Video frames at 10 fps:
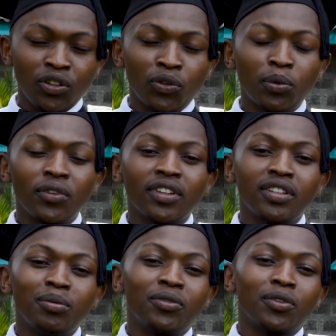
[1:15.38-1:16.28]

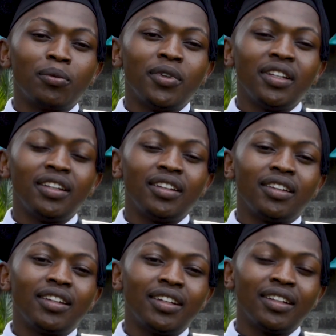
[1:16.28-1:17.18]
sponsorship from
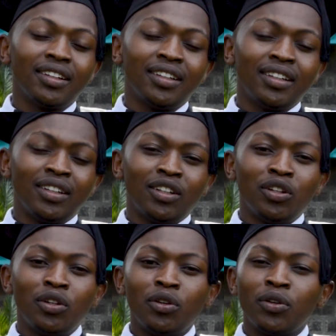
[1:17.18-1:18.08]
the then
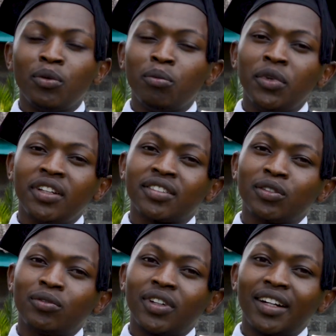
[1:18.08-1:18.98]

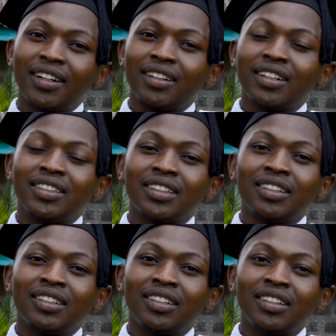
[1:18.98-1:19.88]
Minister of Agriculture
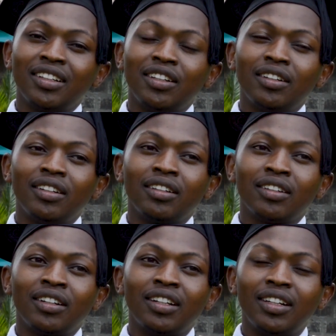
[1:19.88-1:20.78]
and
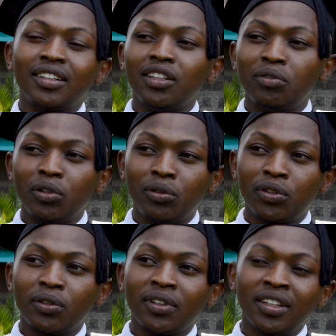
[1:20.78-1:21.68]
later
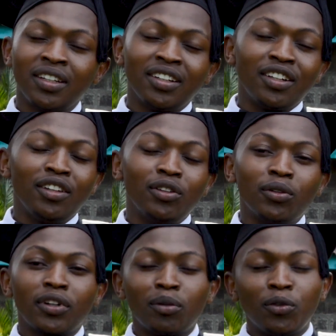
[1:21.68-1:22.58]
devolution, the
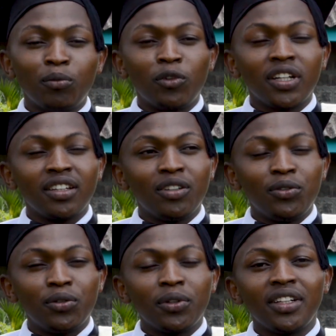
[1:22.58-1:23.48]
Honorable Mwangi
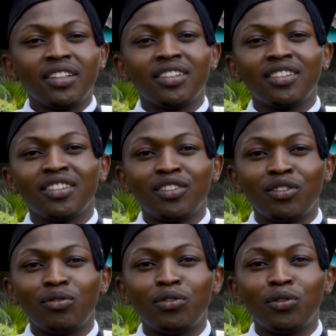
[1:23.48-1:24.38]
Kiunjuri,
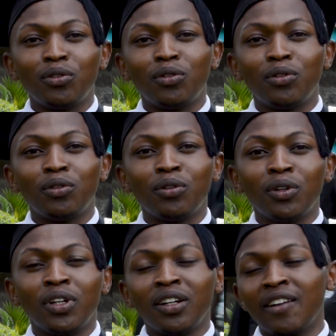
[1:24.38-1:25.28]
for
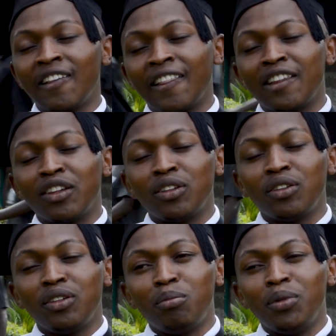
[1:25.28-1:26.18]

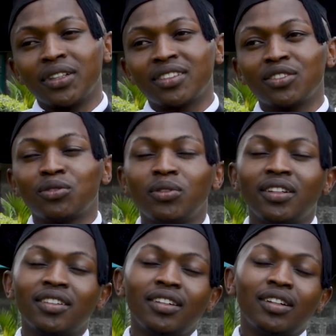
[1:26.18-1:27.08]
the best
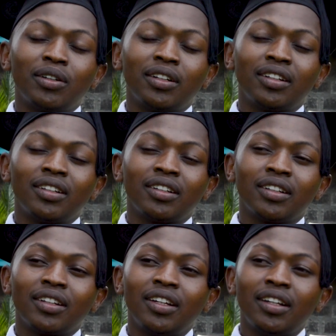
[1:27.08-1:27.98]
students in our
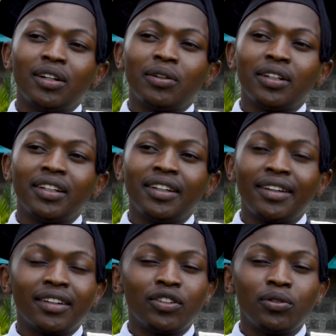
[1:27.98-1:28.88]

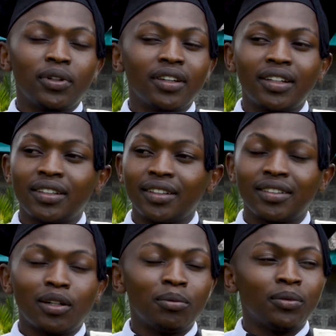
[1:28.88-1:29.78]
area during that
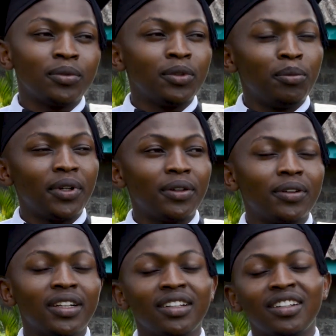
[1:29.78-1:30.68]
exam
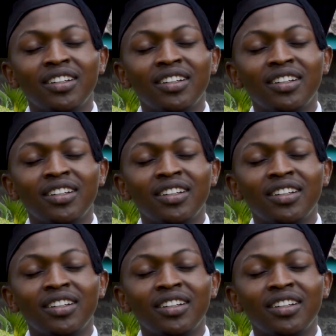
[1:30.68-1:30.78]
period.